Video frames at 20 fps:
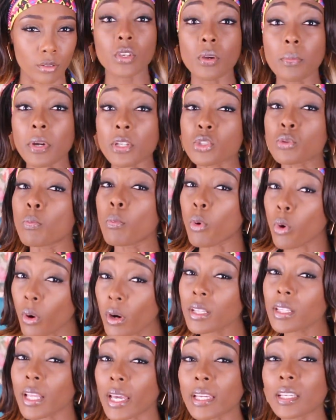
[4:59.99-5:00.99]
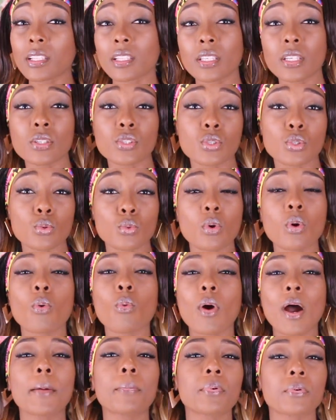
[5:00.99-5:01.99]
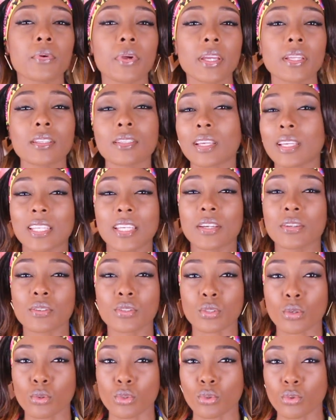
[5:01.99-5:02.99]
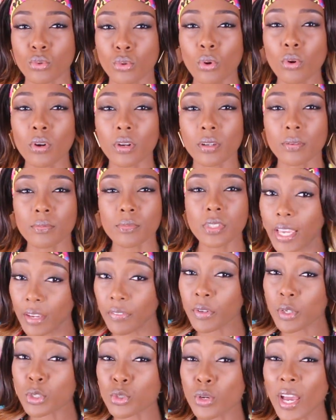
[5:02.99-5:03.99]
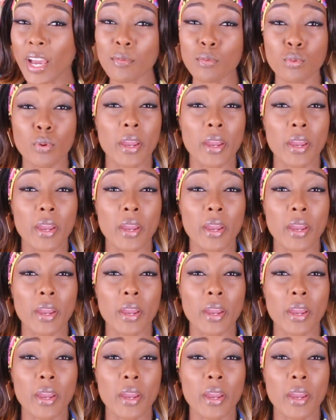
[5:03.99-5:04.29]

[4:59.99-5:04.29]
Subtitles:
You're much more likely to cooperate and adhere to social norms if your tribe